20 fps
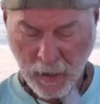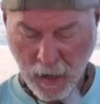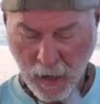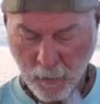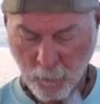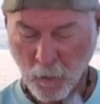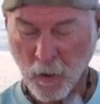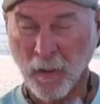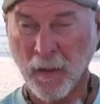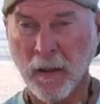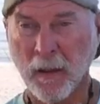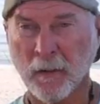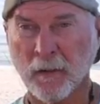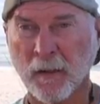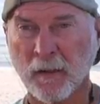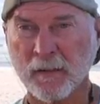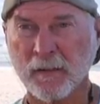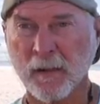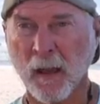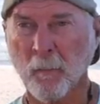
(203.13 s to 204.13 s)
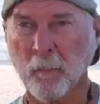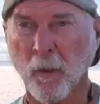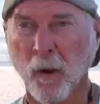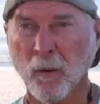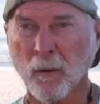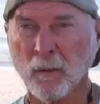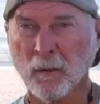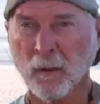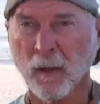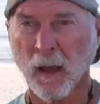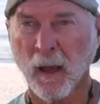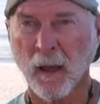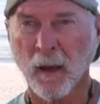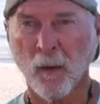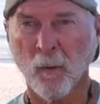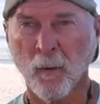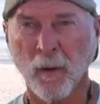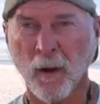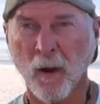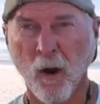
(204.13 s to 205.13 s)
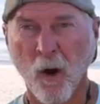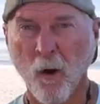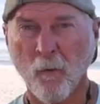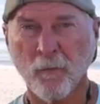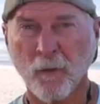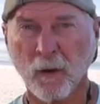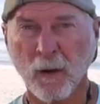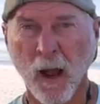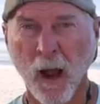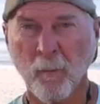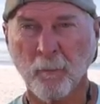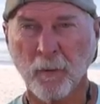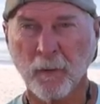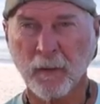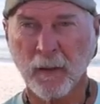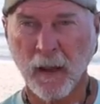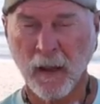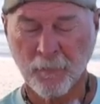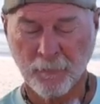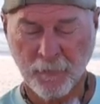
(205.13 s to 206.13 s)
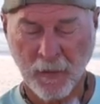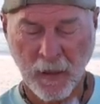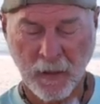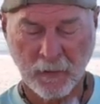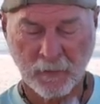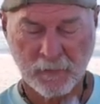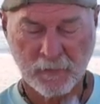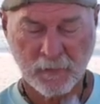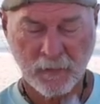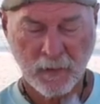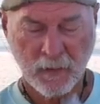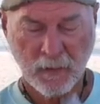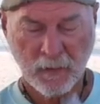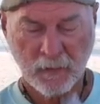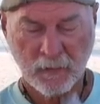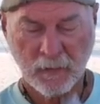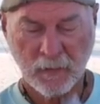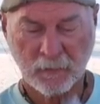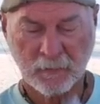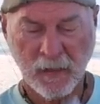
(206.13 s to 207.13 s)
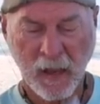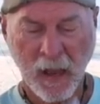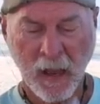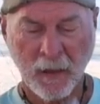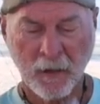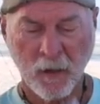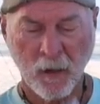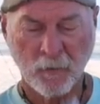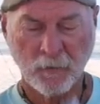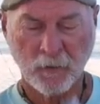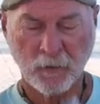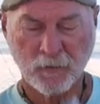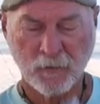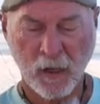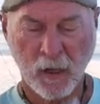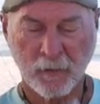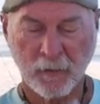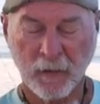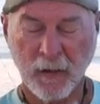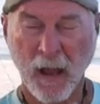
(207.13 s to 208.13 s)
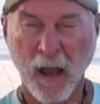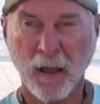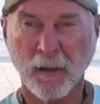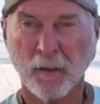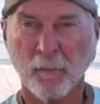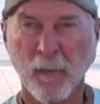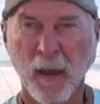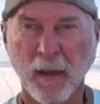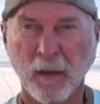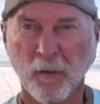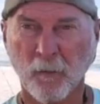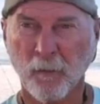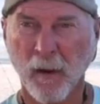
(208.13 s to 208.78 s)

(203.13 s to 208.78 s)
I'm really into simple. I don't want to overcomplicate things. You tie it on, you chunk it out, you make a